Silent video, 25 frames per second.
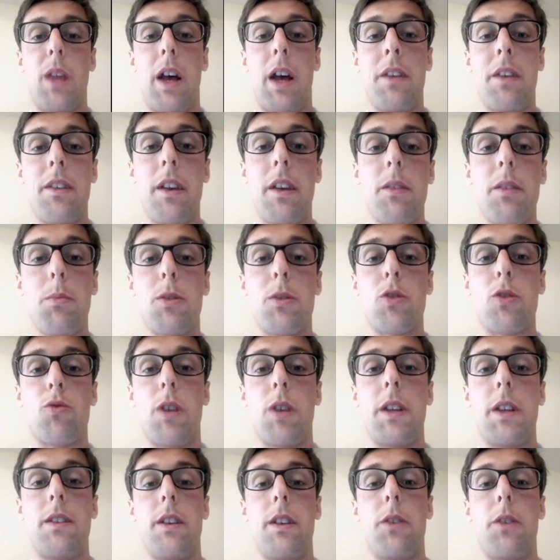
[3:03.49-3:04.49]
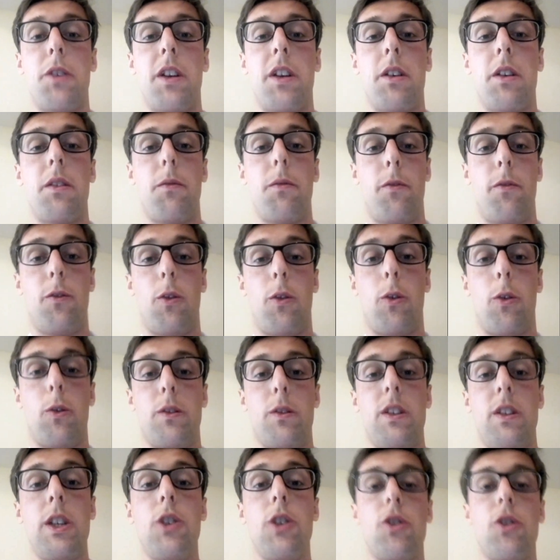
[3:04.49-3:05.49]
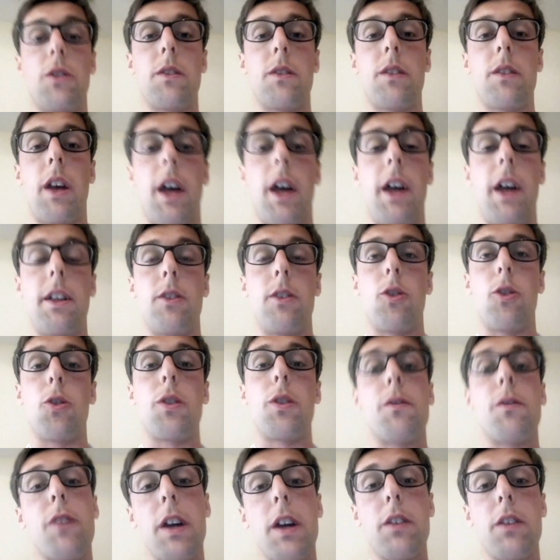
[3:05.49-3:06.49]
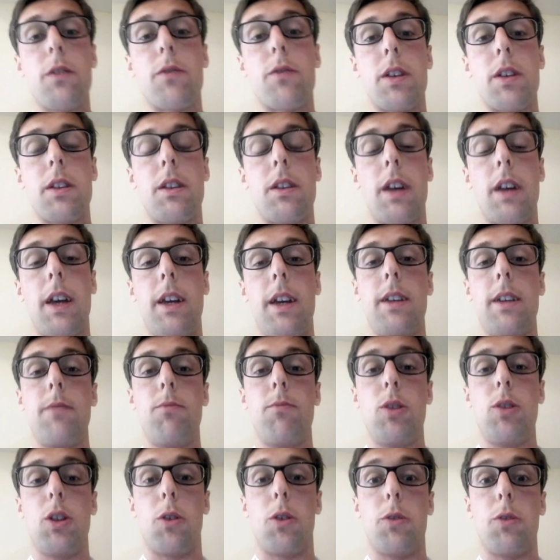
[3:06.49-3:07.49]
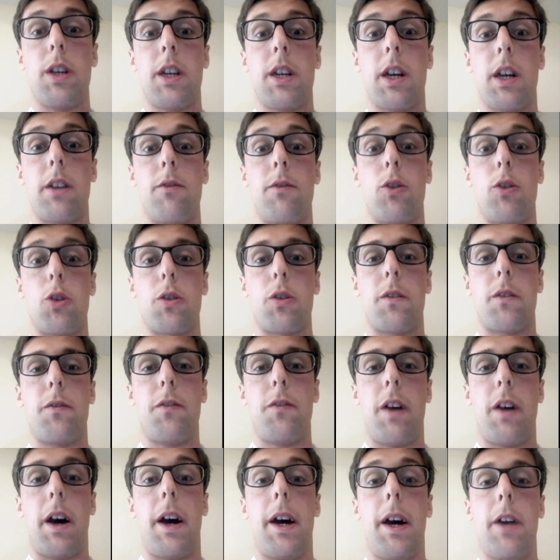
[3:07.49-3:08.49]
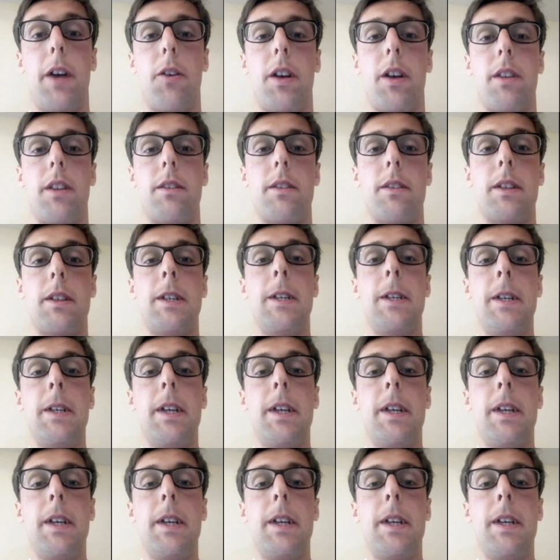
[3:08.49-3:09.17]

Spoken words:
assessment criteria for teachers, and on the face of it, they kind of looked fair, and